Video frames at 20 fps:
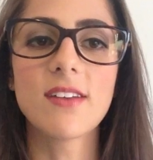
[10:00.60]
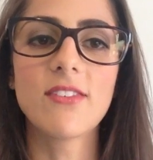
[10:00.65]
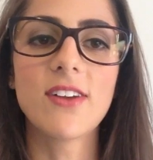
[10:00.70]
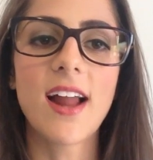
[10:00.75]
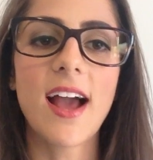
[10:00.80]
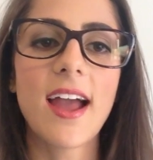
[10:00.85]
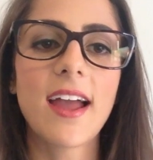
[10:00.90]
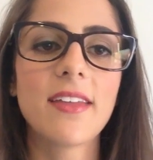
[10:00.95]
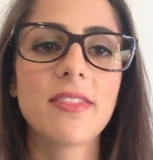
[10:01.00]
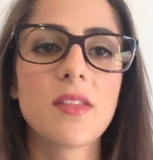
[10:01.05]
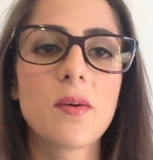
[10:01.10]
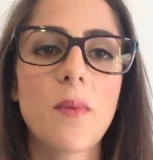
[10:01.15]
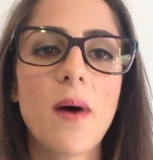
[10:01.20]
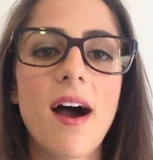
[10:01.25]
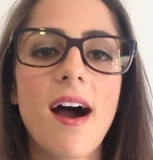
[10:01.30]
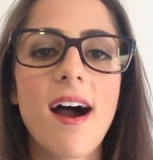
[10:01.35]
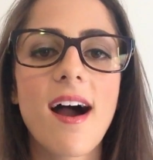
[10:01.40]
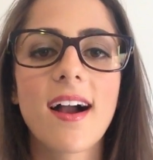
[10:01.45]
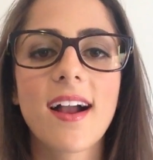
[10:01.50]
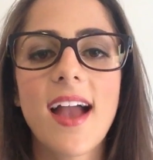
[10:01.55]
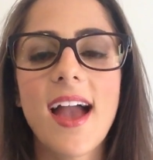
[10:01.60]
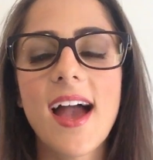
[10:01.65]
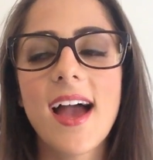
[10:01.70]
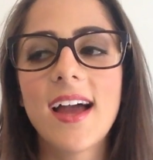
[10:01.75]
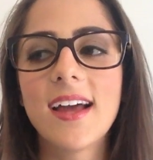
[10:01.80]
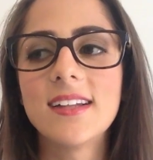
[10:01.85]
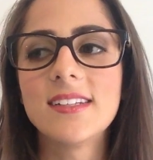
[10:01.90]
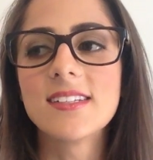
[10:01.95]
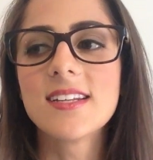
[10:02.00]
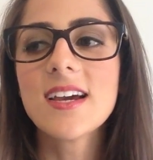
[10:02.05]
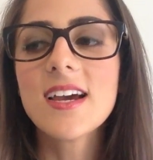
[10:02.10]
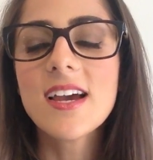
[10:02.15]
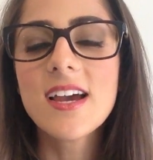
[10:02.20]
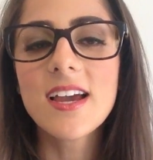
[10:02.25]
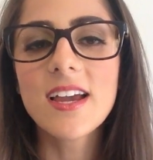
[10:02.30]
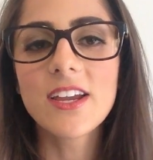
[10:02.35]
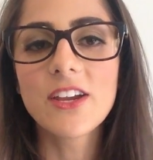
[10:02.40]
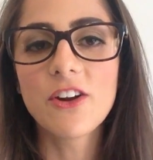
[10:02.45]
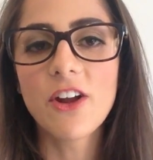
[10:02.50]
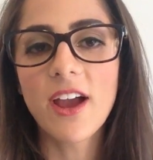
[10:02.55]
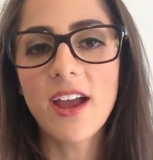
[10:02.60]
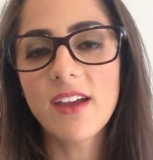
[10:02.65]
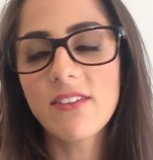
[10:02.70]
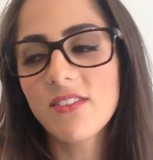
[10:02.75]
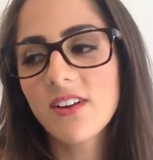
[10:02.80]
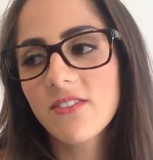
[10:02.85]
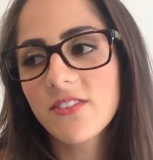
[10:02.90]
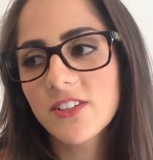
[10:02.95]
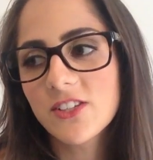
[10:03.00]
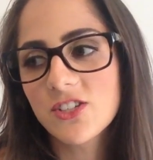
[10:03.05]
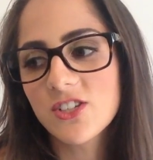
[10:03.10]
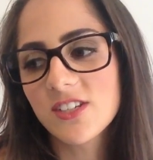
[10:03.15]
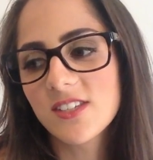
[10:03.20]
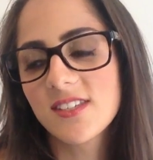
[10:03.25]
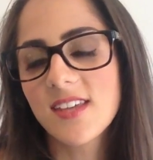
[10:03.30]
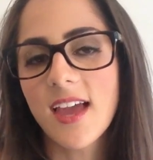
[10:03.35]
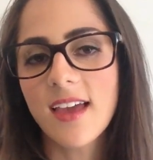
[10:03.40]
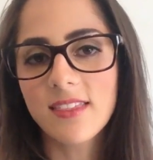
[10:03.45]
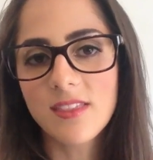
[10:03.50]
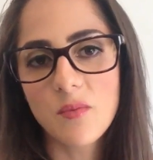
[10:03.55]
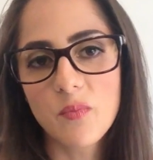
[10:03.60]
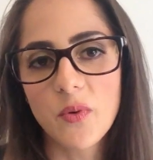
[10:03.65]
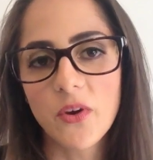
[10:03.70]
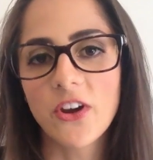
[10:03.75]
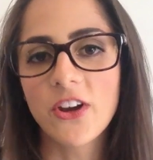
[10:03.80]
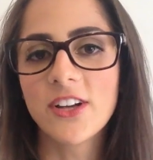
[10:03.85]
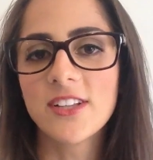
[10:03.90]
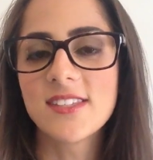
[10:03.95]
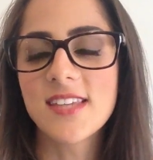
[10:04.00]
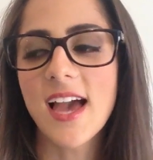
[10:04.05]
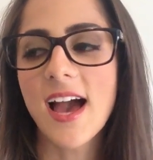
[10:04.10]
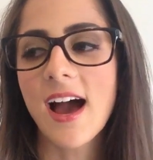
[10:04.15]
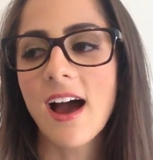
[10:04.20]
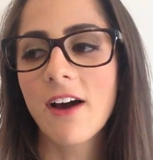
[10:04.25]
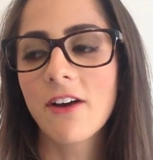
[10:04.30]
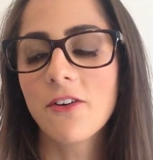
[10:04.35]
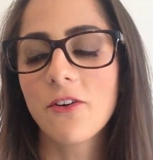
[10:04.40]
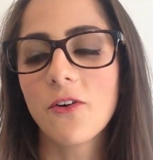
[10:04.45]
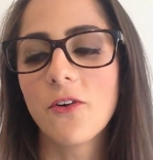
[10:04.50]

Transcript: every day in the park, and even if it's just seeing the birds out